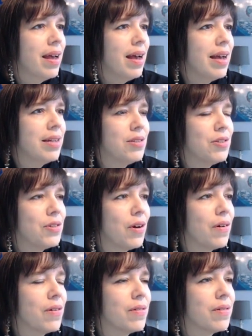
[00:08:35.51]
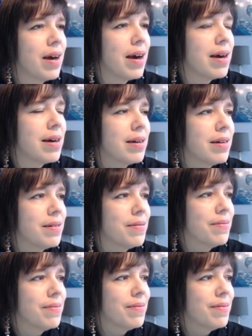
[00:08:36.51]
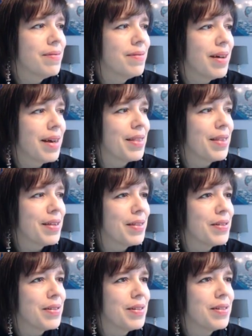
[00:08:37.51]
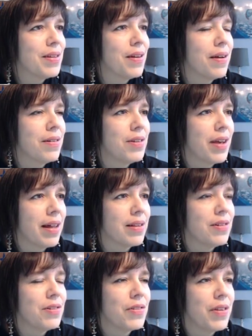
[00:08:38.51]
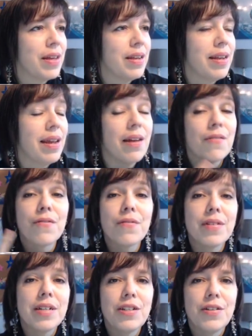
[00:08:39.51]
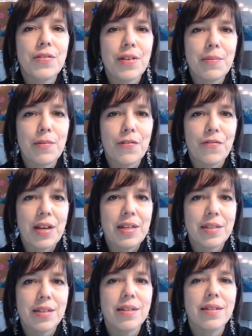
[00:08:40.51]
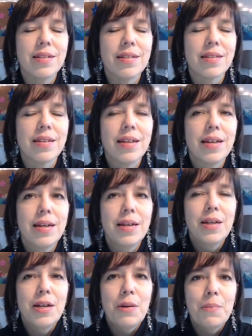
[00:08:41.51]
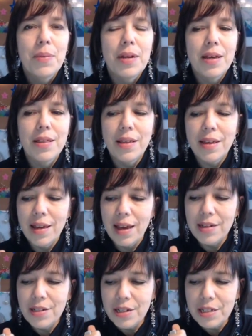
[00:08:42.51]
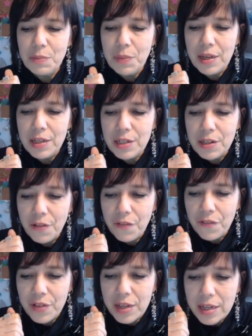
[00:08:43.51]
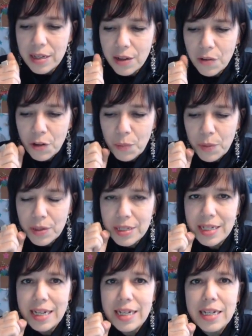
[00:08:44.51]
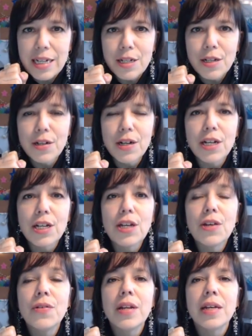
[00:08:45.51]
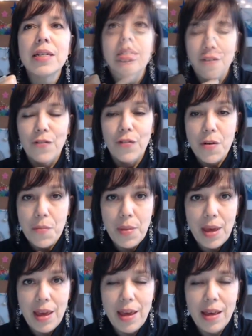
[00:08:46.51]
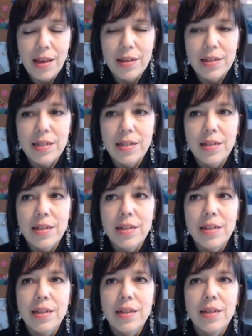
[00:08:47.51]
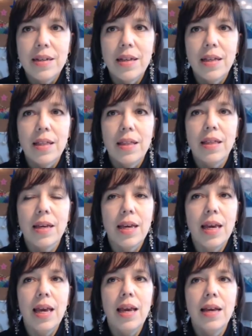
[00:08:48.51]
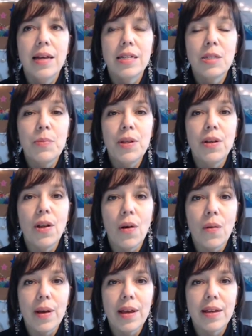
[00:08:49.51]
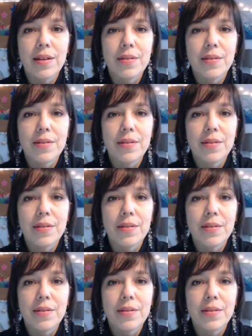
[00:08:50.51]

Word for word: And so I think this is a challenge that every dreamer faces, but I think HSPs feel it with particular acuteness. For me, the key has been knowing,